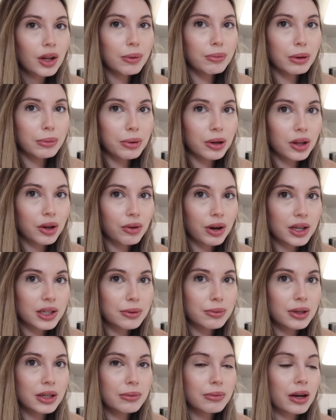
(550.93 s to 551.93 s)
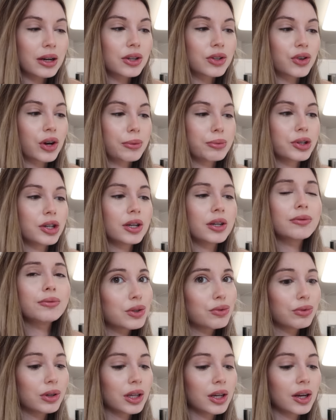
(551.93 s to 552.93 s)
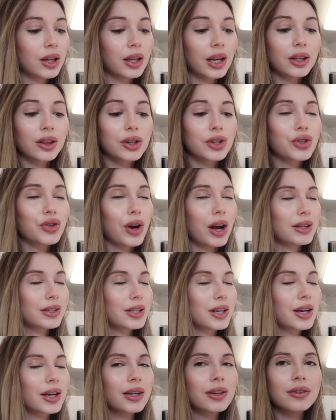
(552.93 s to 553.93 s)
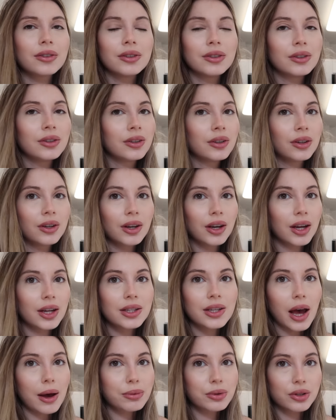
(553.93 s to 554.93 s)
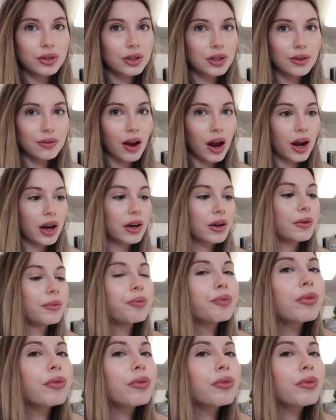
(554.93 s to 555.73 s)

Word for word: I'm gonna put the recipe in my description. It's really good, like the dressing. It's absolutely divine.